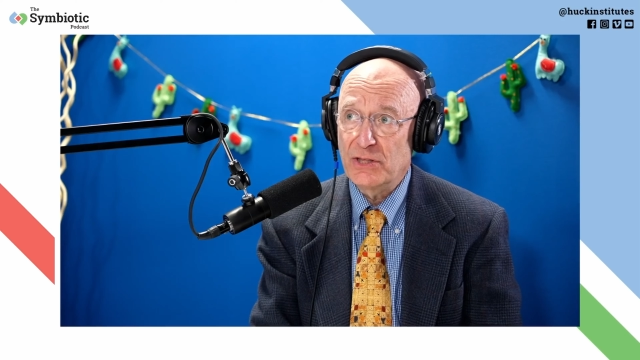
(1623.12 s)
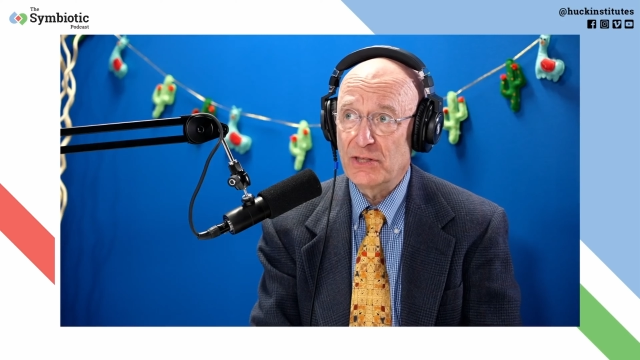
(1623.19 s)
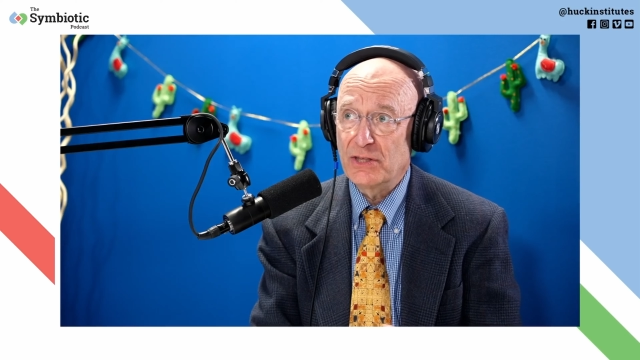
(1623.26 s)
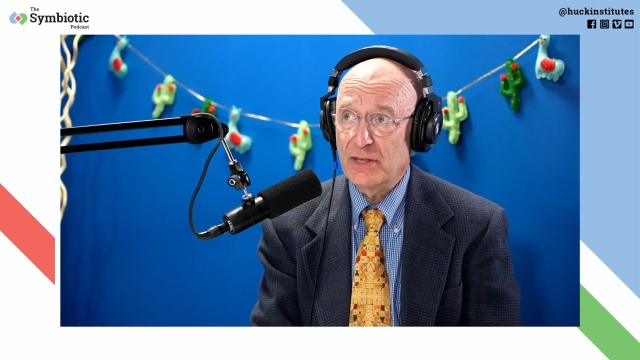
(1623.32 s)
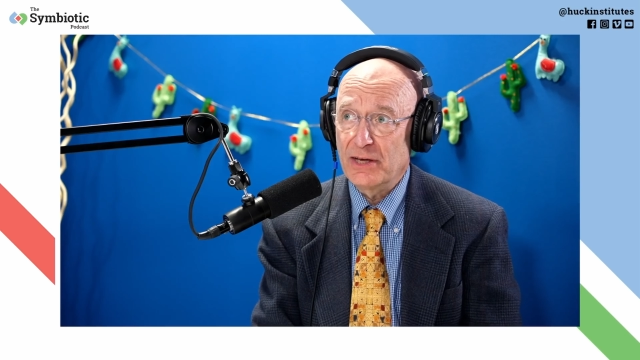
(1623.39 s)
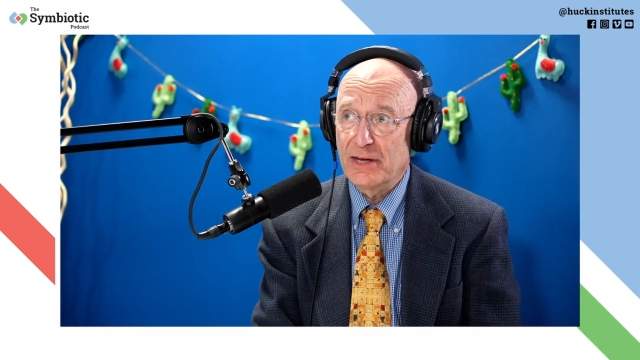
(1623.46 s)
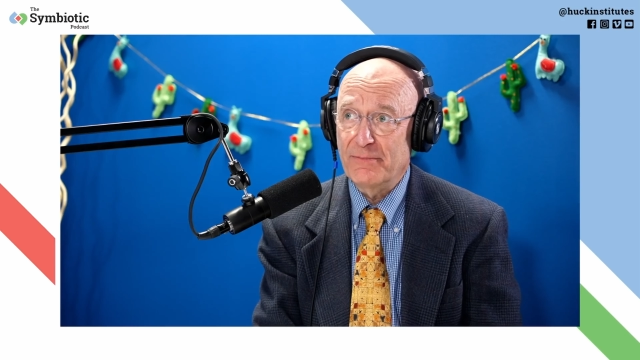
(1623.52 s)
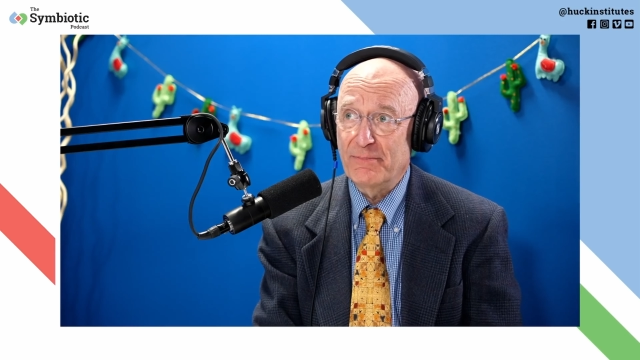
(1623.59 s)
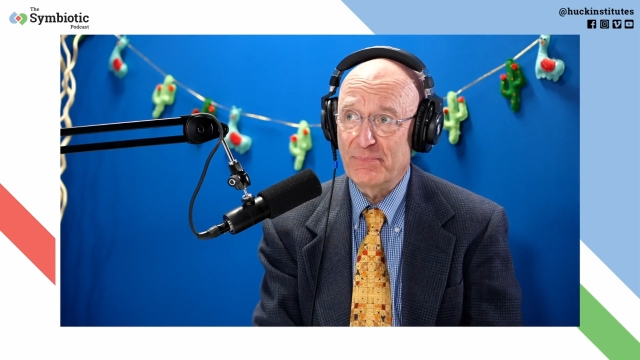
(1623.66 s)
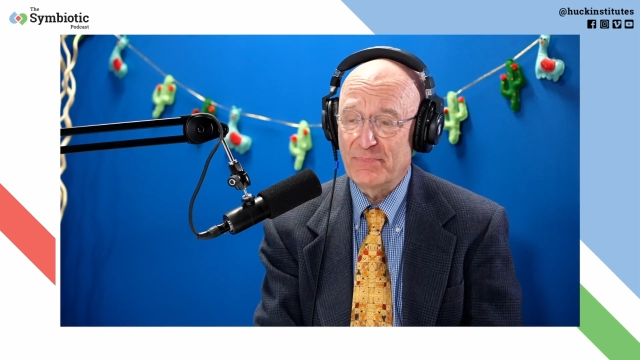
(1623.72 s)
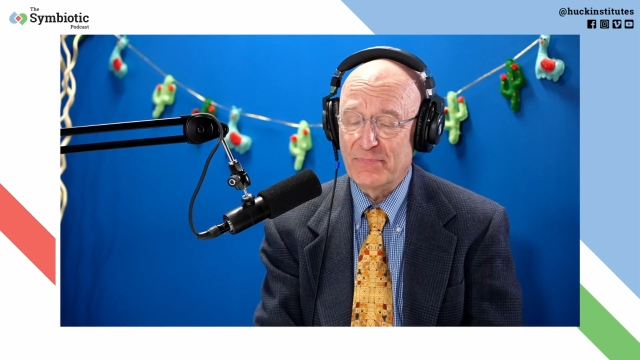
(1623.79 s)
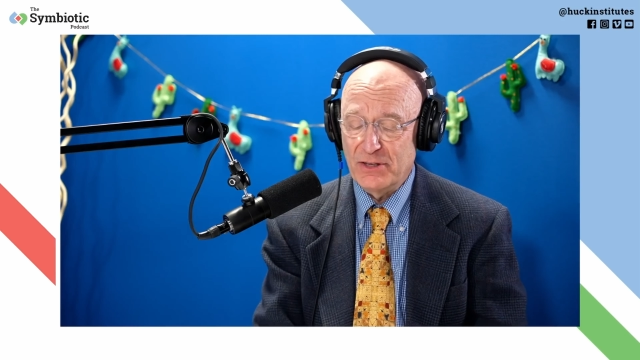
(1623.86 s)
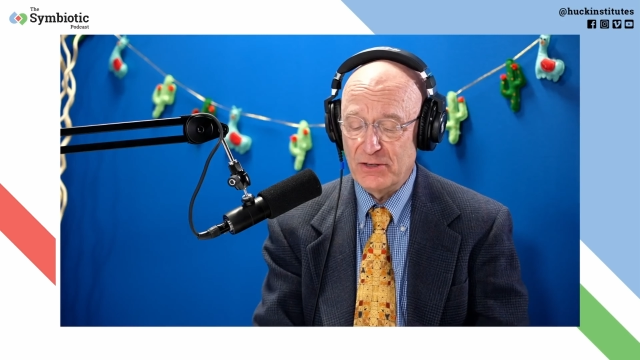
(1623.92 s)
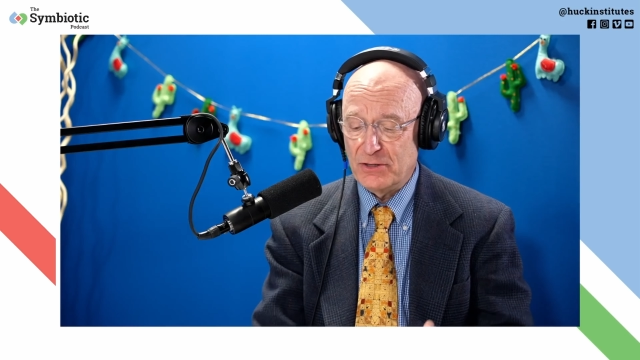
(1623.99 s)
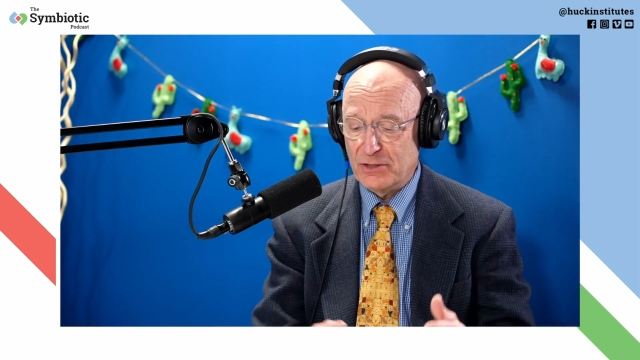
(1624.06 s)
with um,
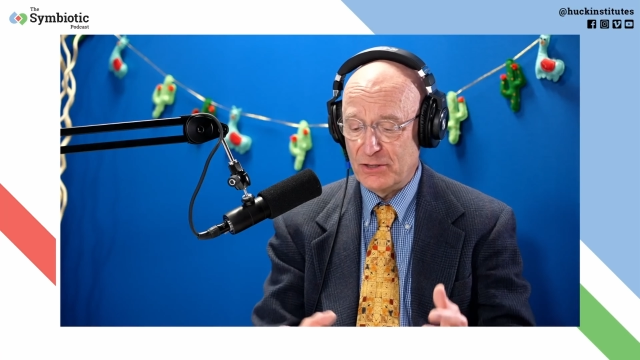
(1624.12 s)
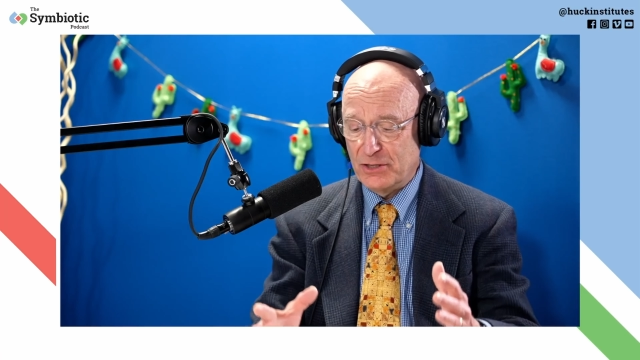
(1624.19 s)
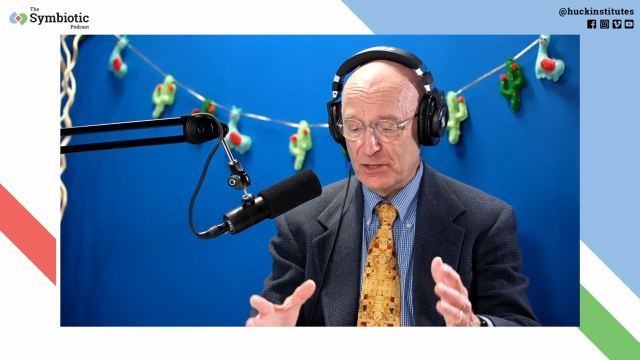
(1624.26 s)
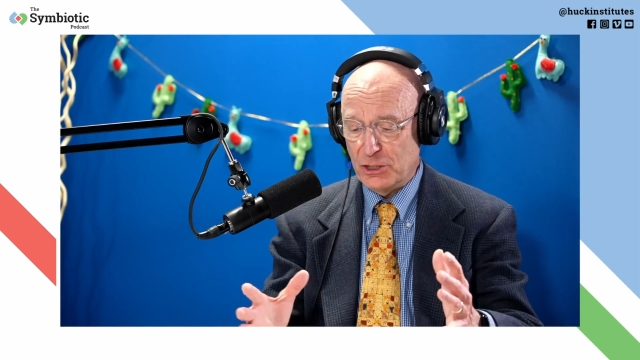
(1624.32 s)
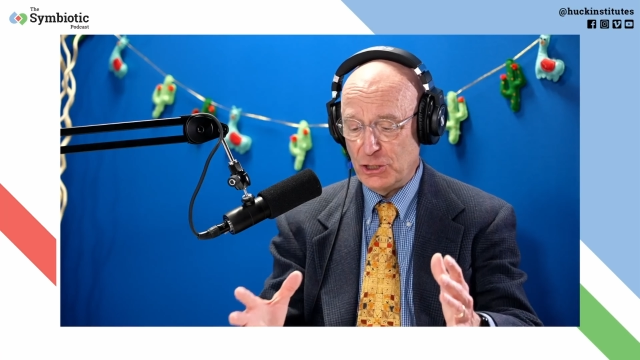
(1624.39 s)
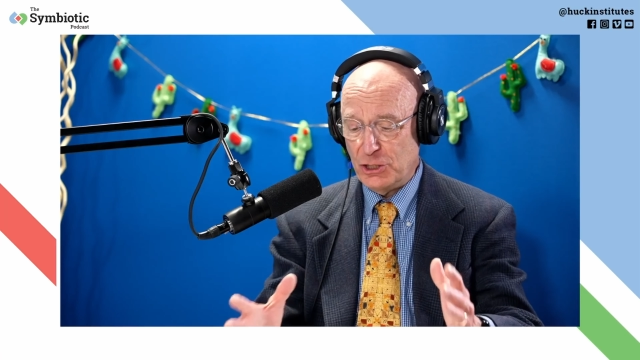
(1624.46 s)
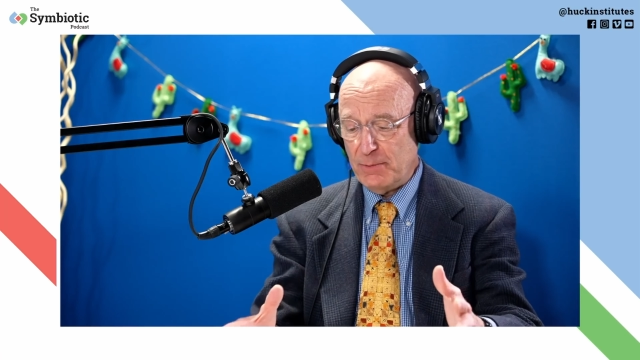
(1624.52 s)
the the